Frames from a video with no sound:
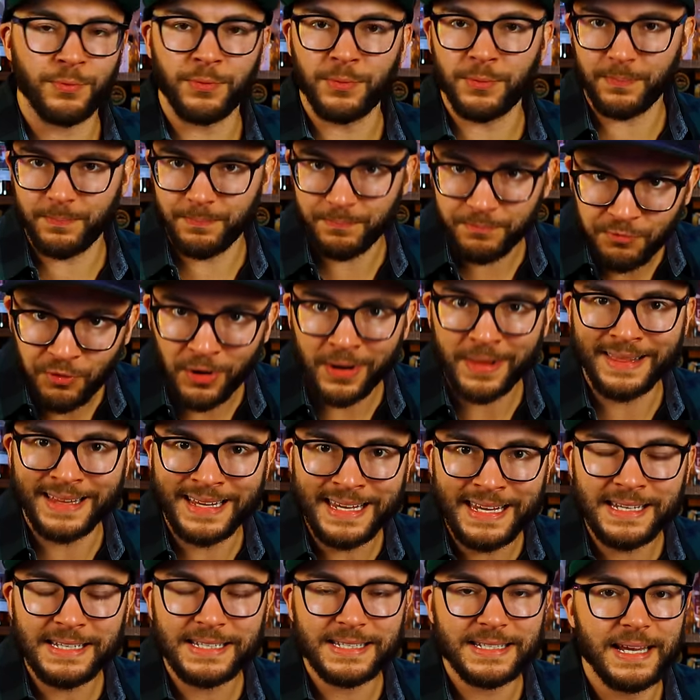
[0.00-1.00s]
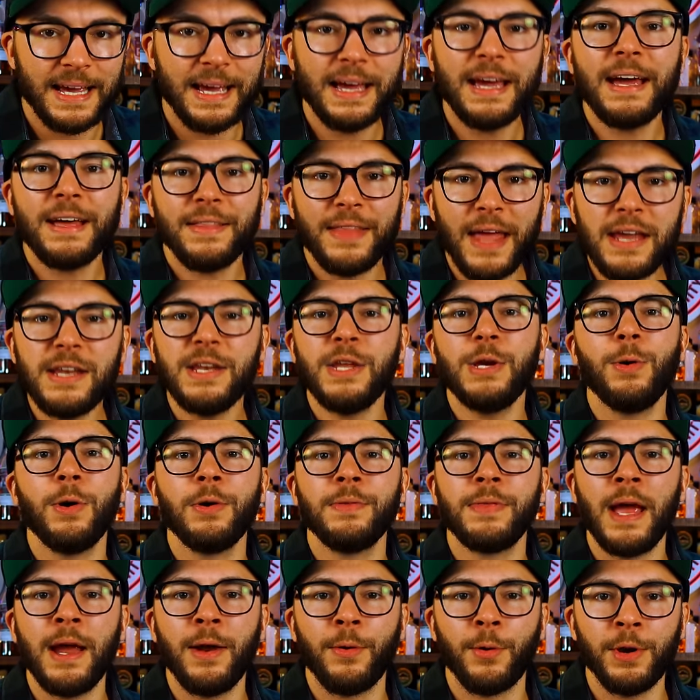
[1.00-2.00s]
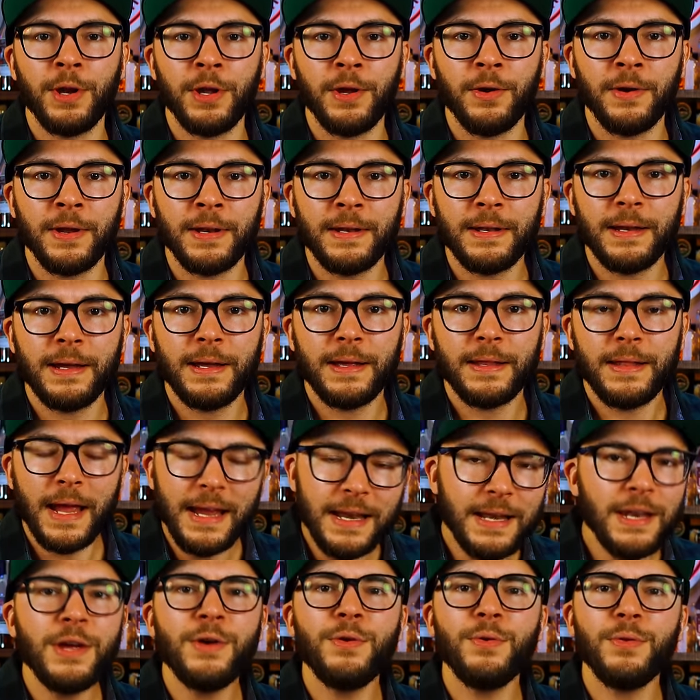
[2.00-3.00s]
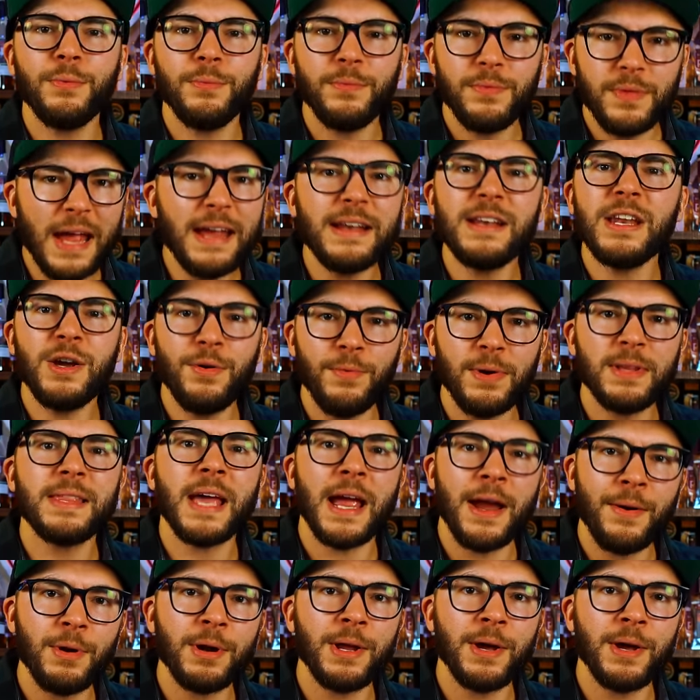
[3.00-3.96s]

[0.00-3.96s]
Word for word: re released, they knew what they were doing. They knew they knew what they were